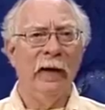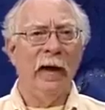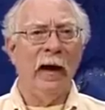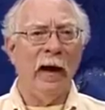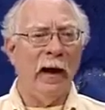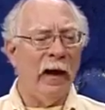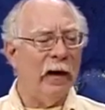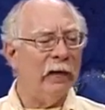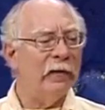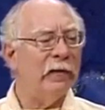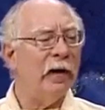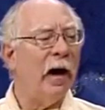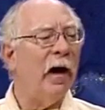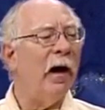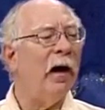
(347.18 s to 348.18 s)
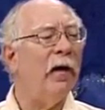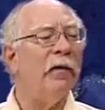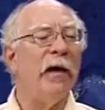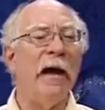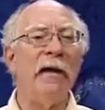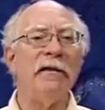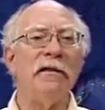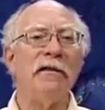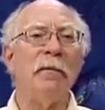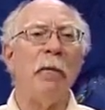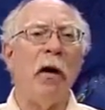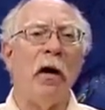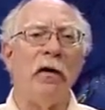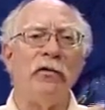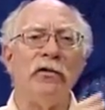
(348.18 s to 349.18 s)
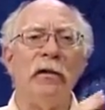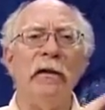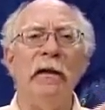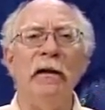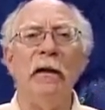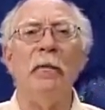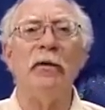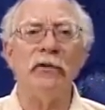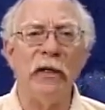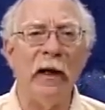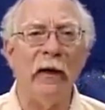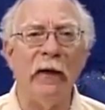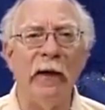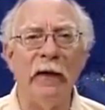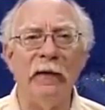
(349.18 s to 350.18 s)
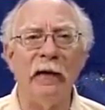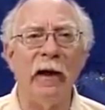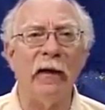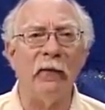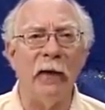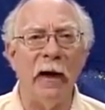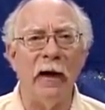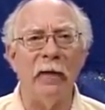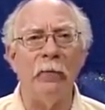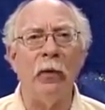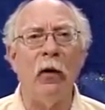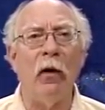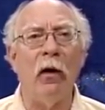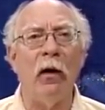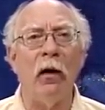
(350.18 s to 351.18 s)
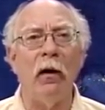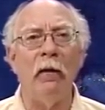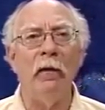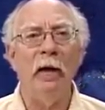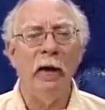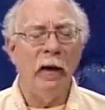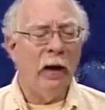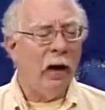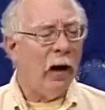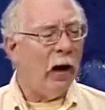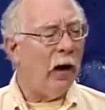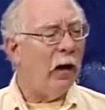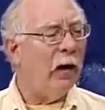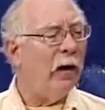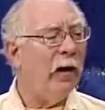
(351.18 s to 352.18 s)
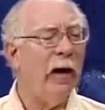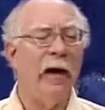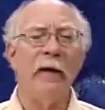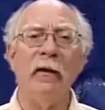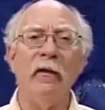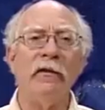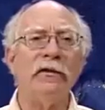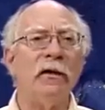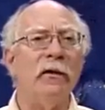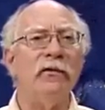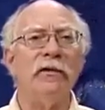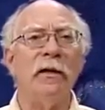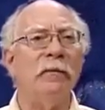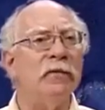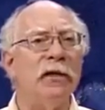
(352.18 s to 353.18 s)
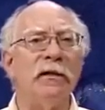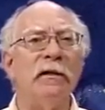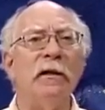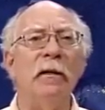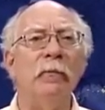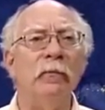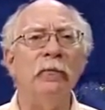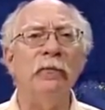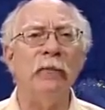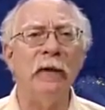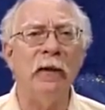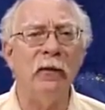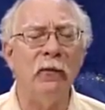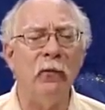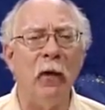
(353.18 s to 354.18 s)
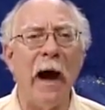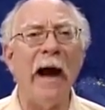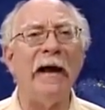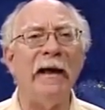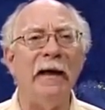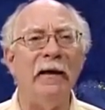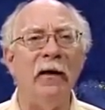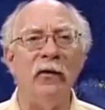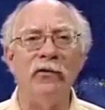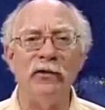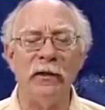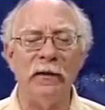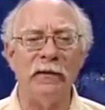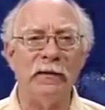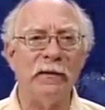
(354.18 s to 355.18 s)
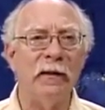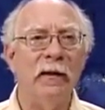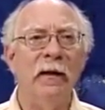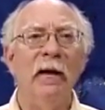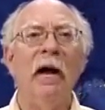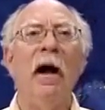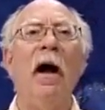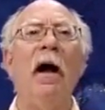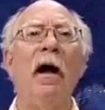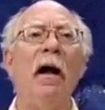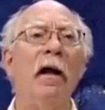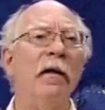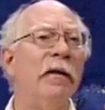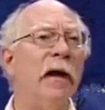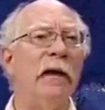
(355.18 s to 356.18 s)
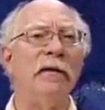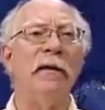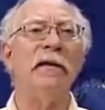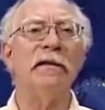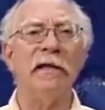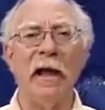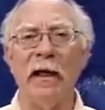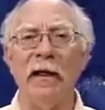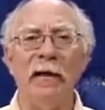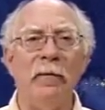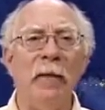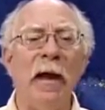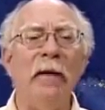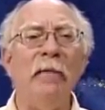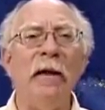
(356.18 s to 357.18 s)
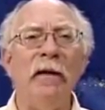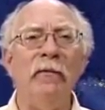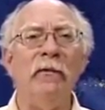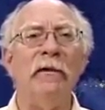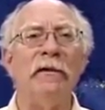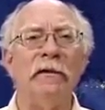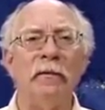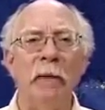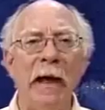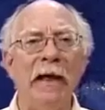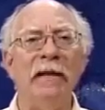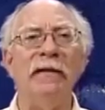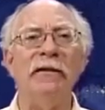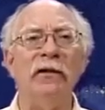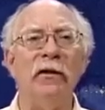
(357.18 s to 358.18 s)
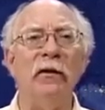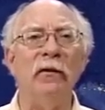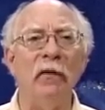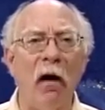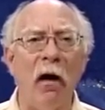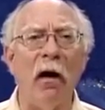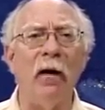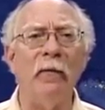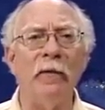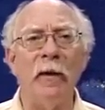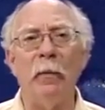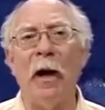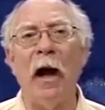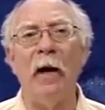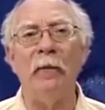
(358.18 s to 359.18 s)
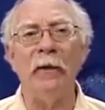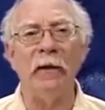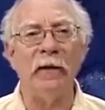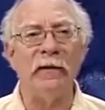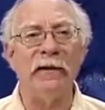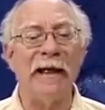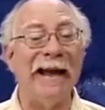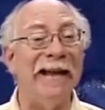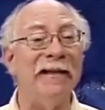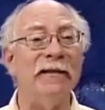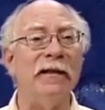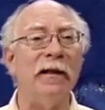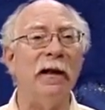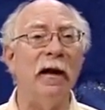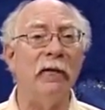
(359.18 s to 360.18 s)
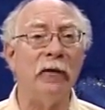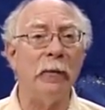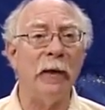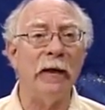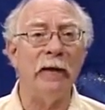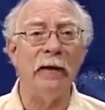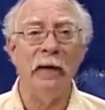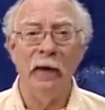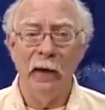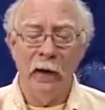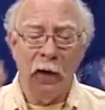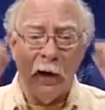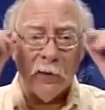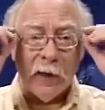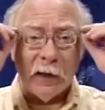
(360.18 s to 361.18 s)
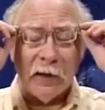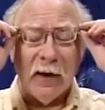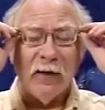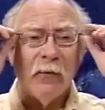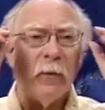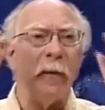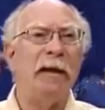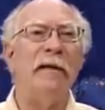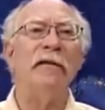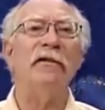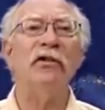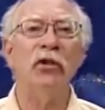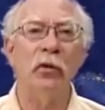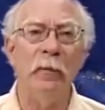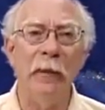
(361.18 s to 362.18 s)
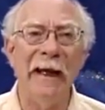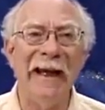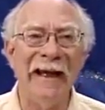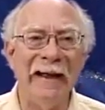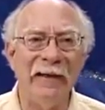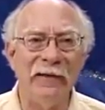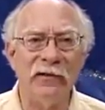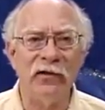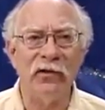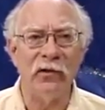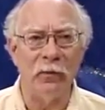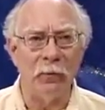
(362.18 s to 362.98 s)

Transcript: And uh, that's partially libertarian, like Rand Paul, uh, and also some just come wacky notions uh, that the Second Amendment was meant to arm the populace against the government, that government is too big, it's too